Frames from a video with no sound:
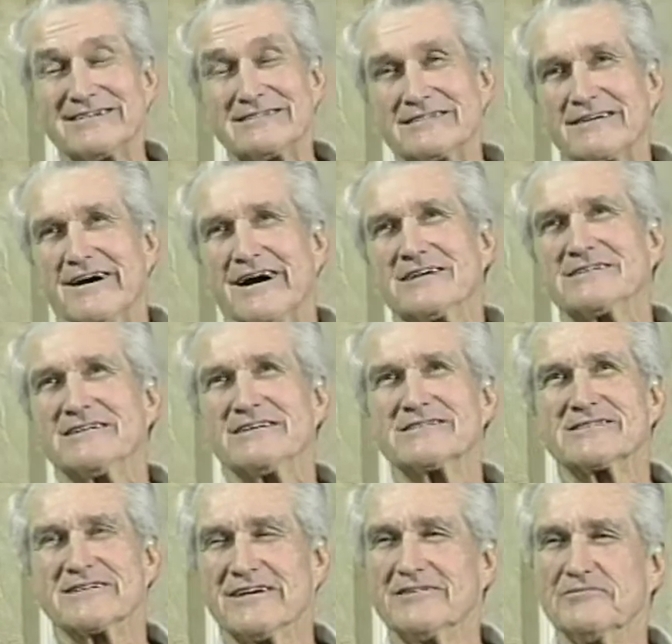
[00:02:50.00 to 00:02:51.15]
Gosh, let's
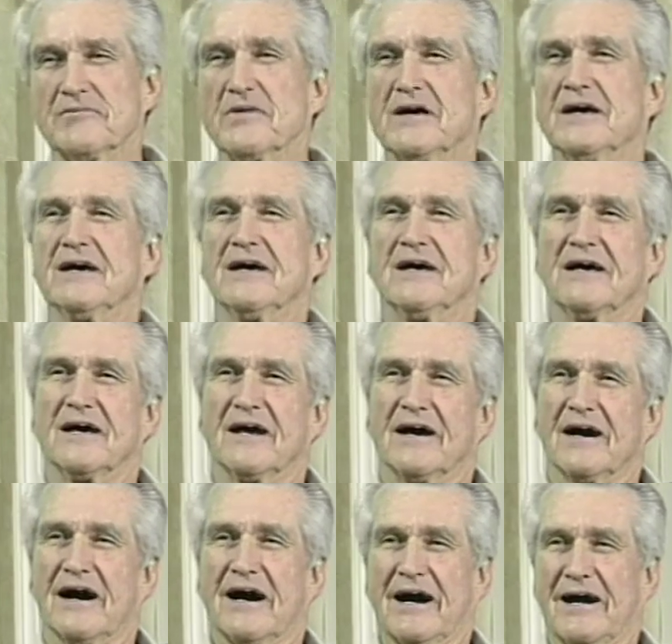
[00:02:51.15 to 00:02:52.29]
see.
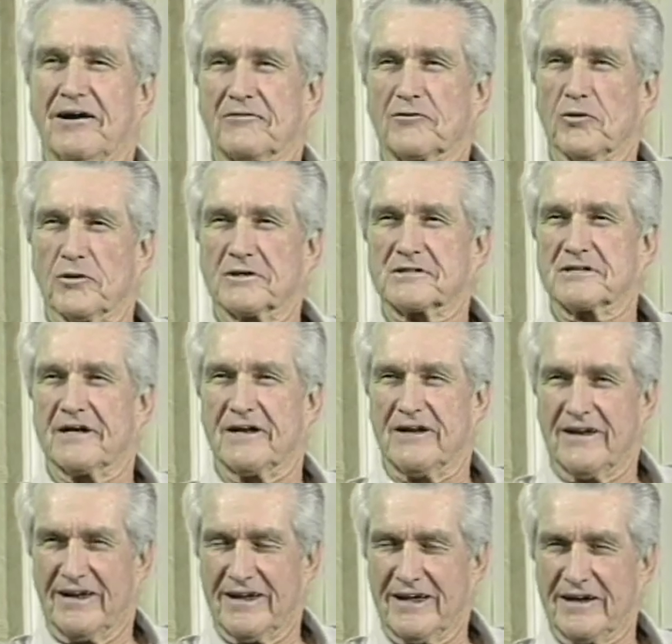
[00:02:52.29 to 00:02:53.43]
I, of course, had
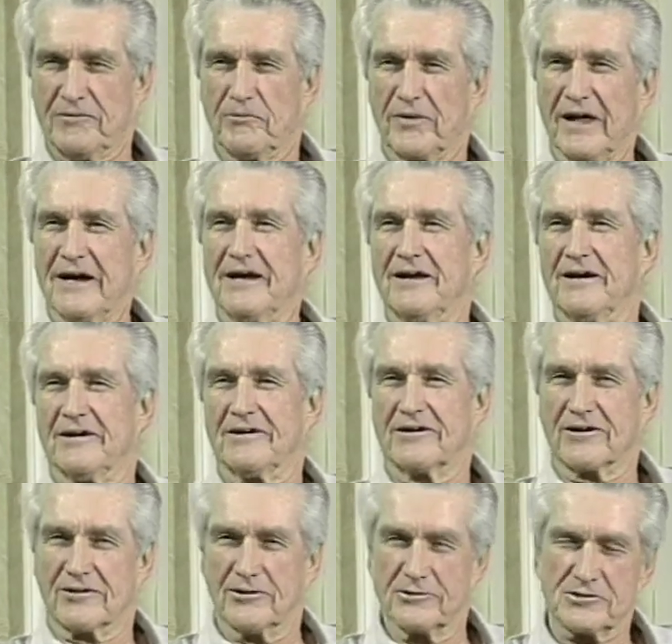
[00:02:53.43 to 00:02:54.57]
played
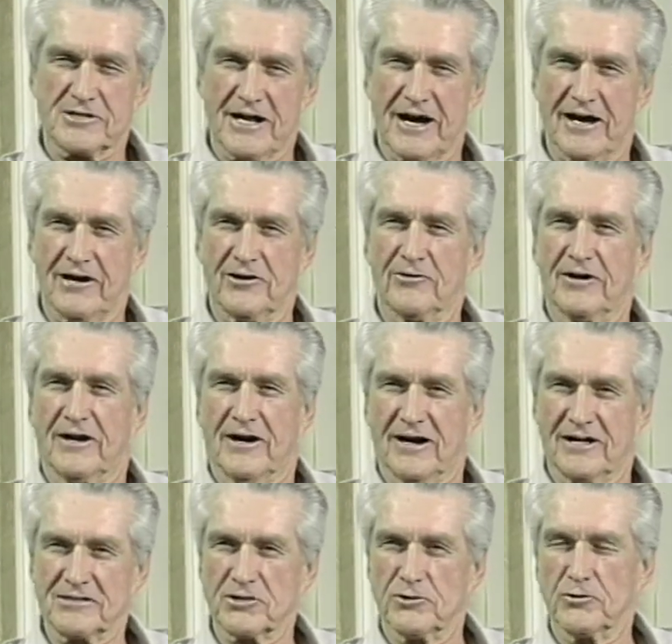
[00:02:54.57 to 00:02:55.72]
under Coach Snido in
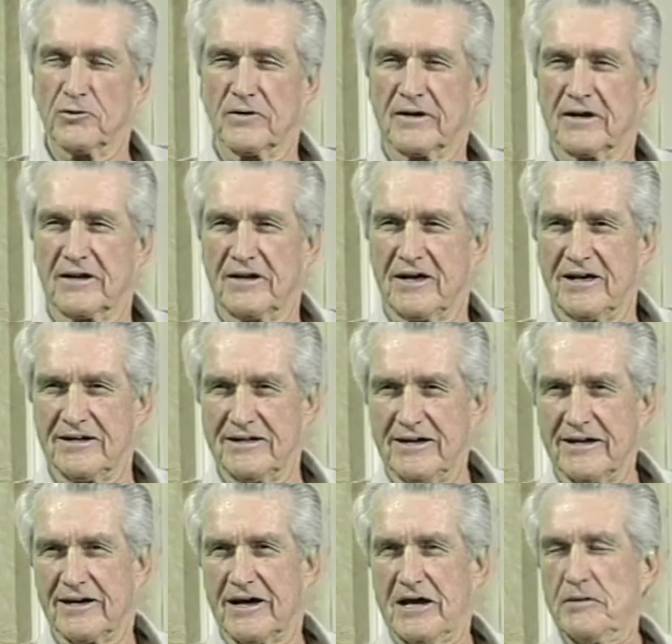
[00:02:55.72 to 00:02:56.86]
high school, and he
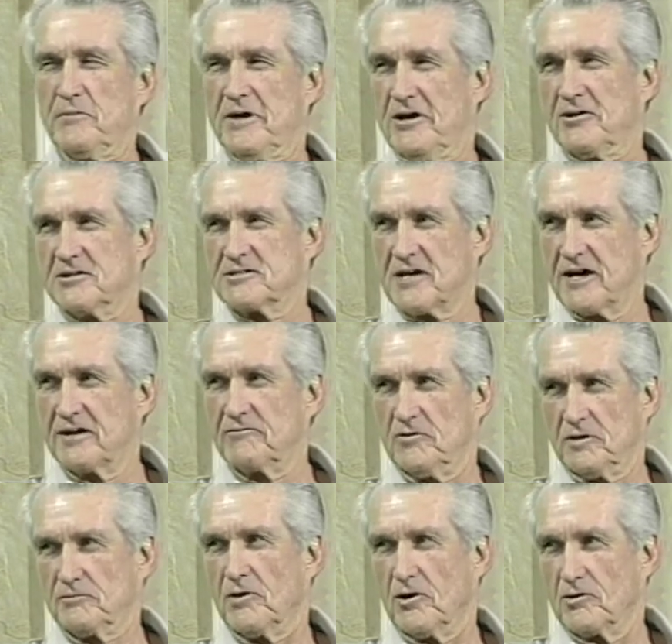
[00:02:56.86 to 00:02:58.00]
came here as head
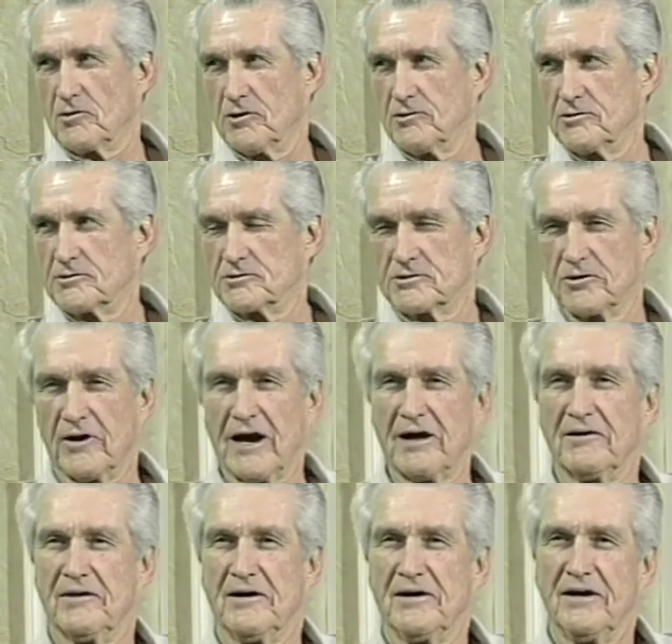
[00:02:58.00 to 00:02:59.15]
football coach. So I
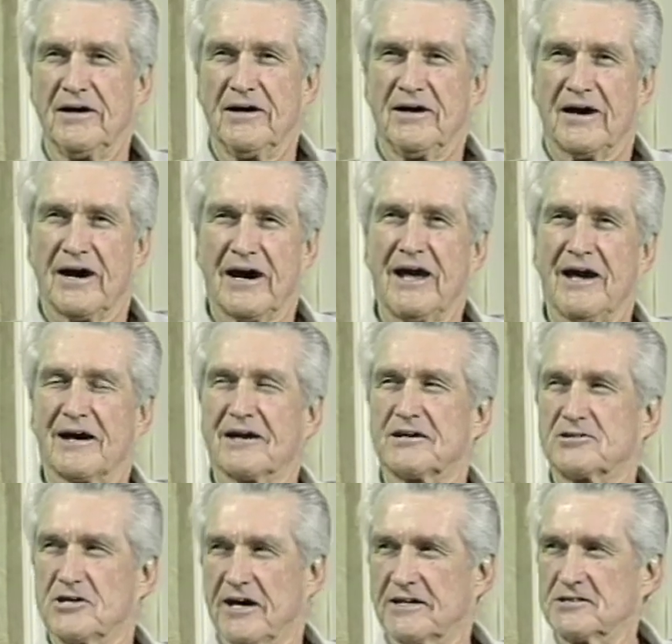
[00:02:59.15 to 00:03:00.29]
had a
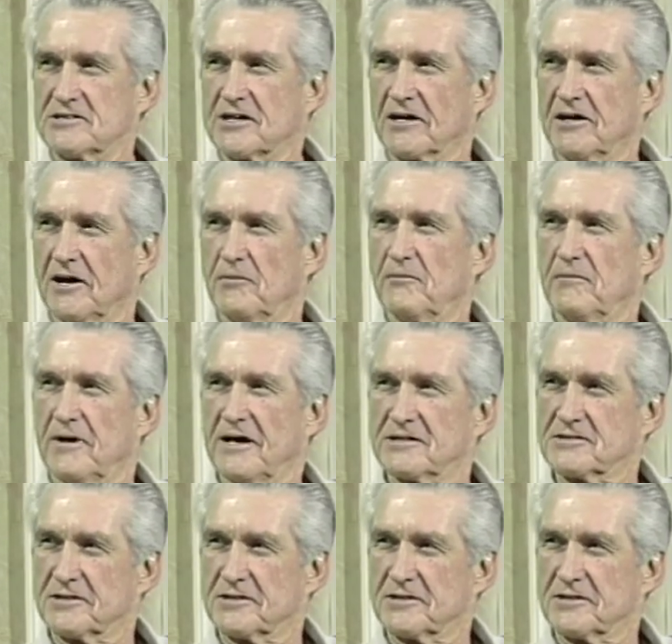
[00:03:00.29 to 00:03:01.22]
chance to come as an